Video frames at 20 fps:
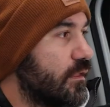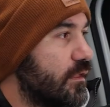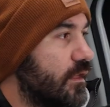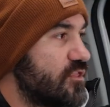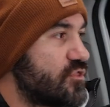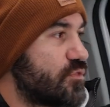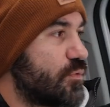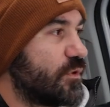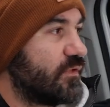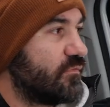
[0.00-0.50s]

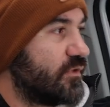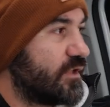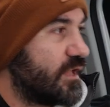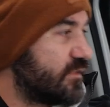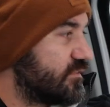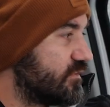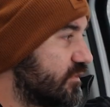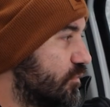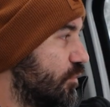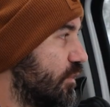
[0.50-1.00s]
I just want to give you
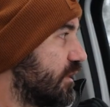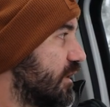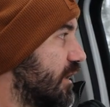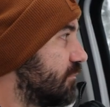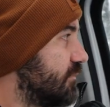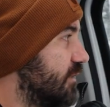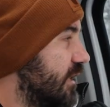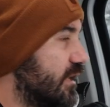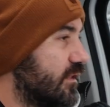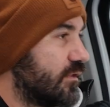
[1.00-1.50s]
guys a quick
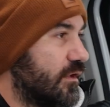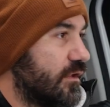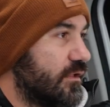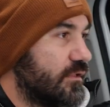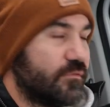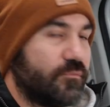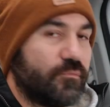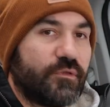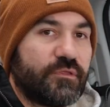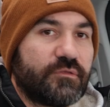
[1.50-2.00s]
update
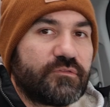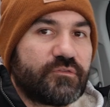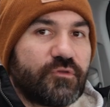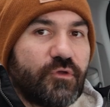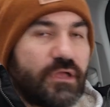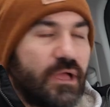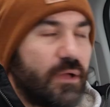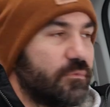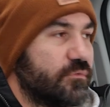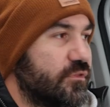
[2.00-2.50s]
on what's
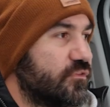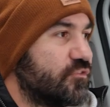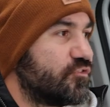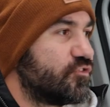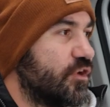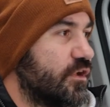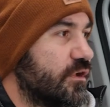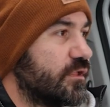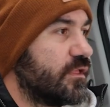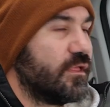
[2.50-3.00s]
going on with the
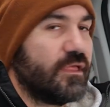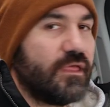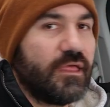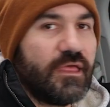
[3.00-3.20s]
truck.